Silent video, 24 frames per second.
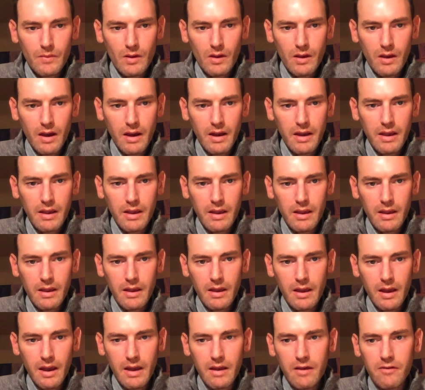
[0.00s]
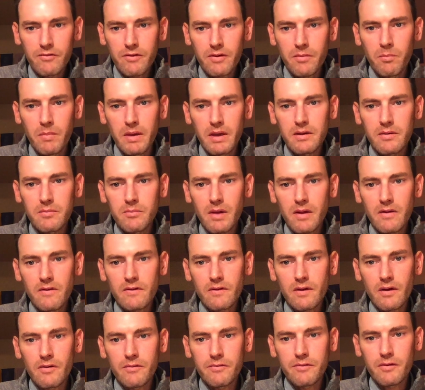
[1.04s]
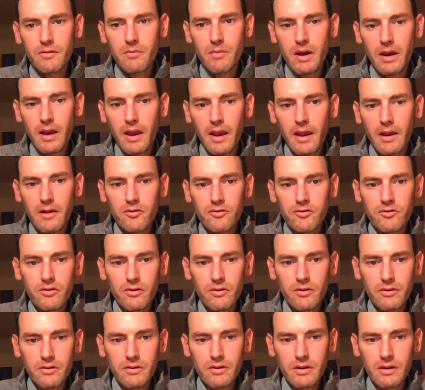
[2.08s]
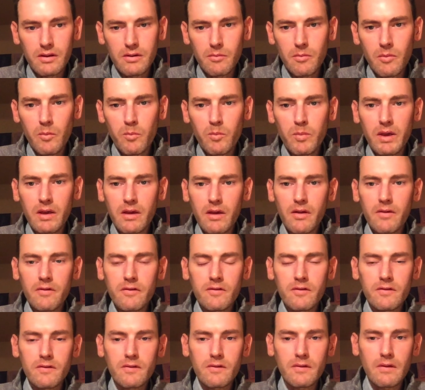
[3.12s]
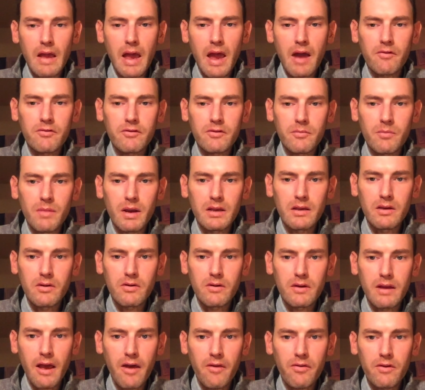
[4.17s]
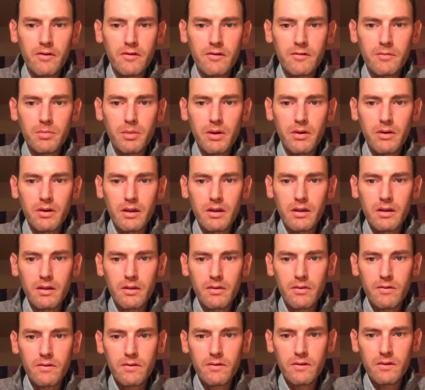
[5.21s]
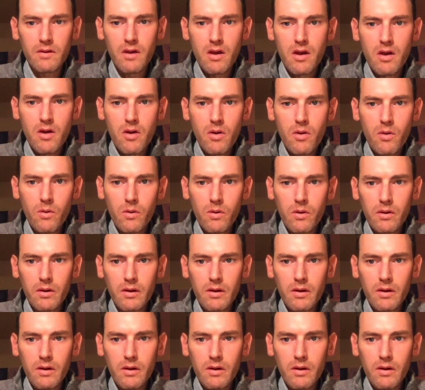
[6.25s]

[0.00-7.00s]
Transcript: I have committed myself to my angel, and because after my near-death experience, or